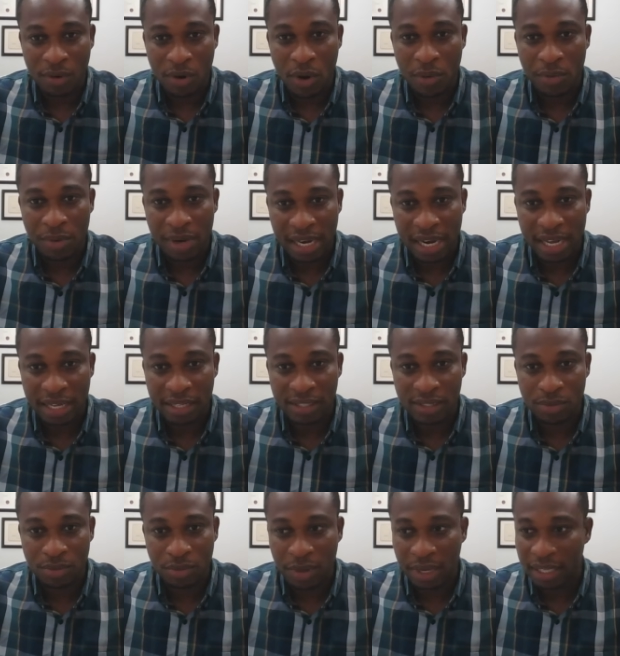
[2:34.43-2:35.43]
correlate
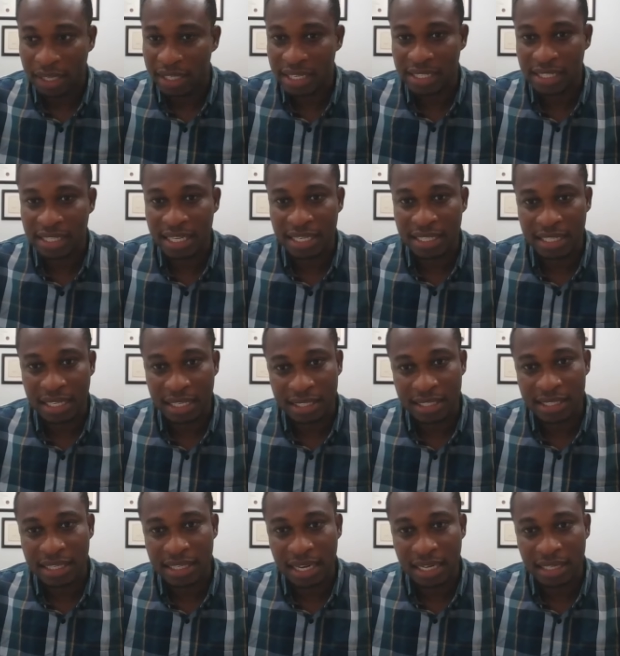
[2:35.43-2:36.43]
with disease
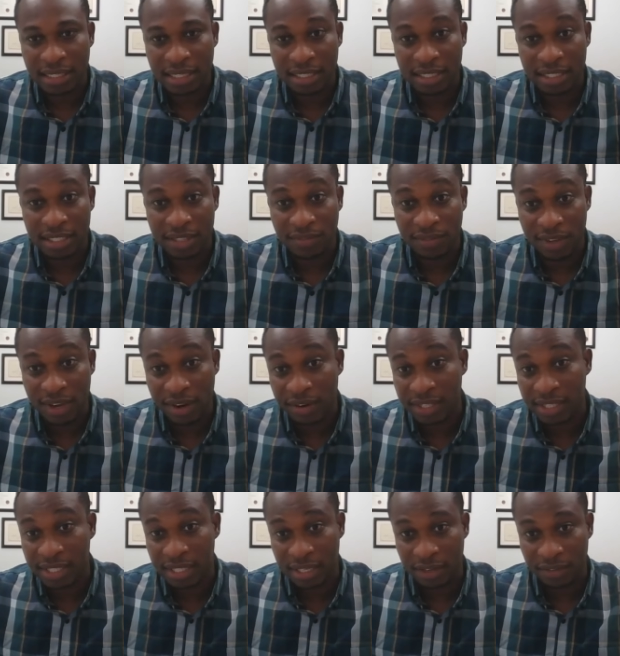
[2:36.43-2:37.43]
incidence and
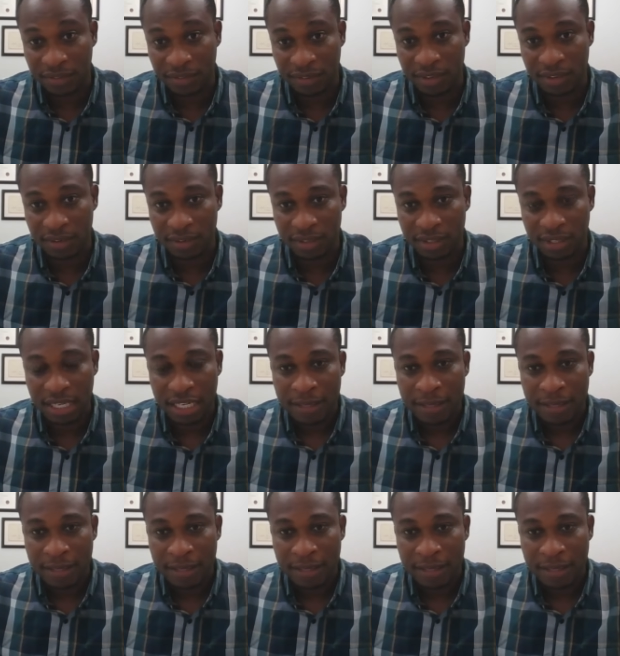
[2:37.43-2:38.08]
severity in the field?